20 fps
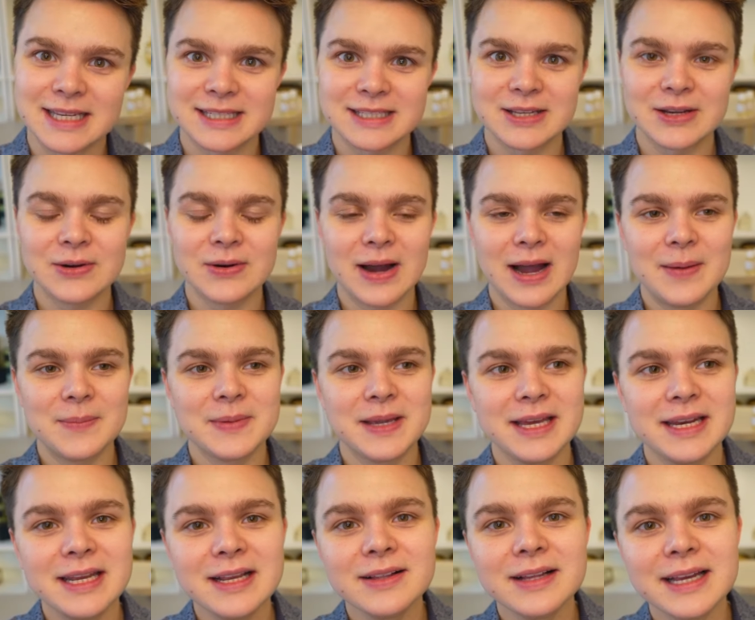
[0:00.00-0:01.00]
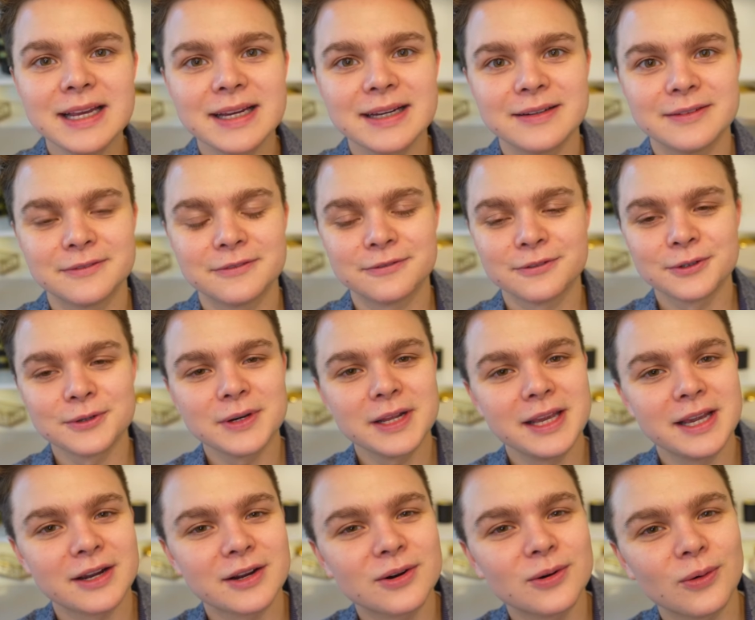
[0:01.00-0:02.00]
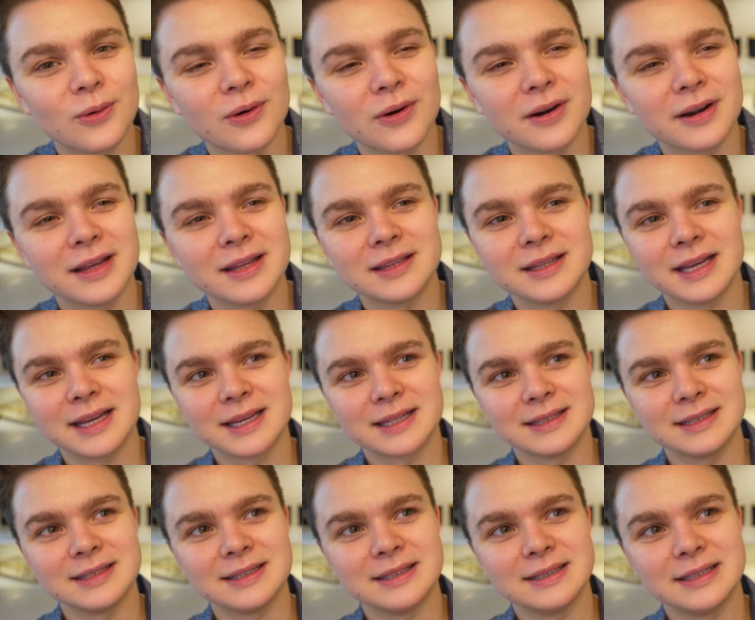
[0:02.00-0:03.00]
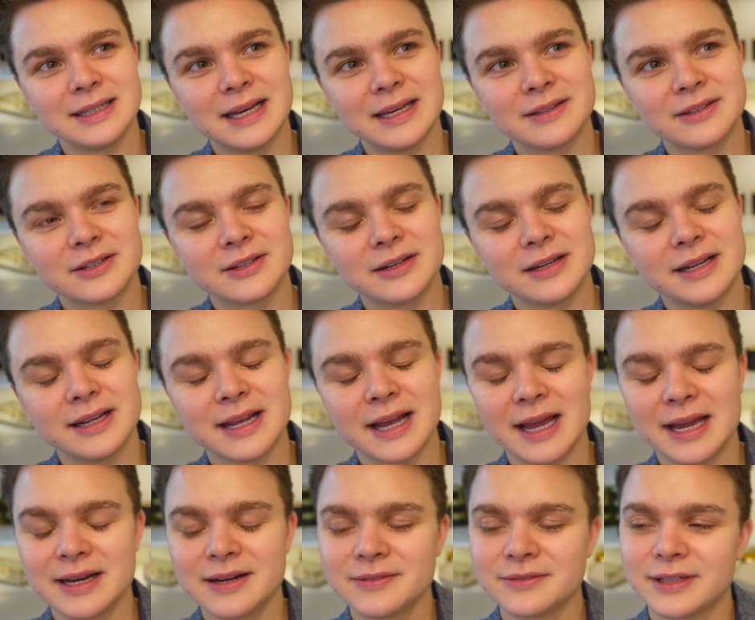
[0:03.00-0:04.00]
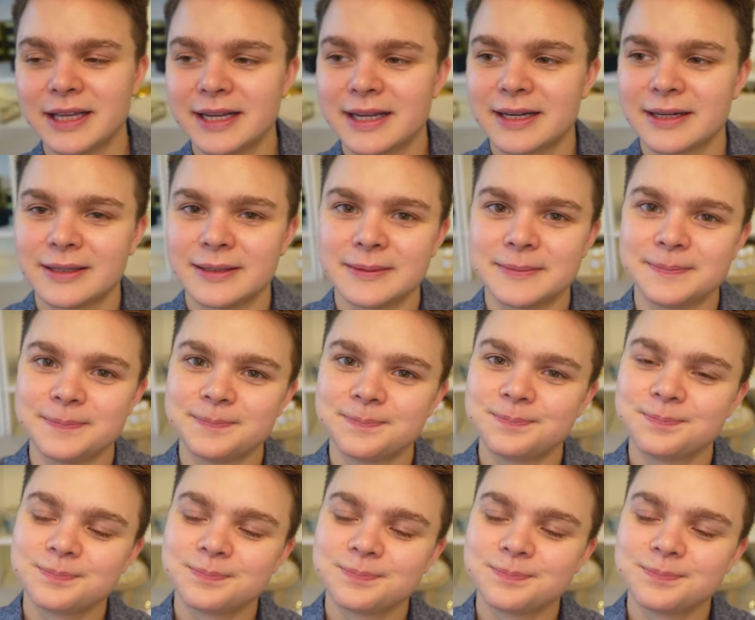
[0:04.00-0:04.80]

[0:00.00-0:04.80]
So I'm getting like a fruity accord and like a leathery, kind of like a, um,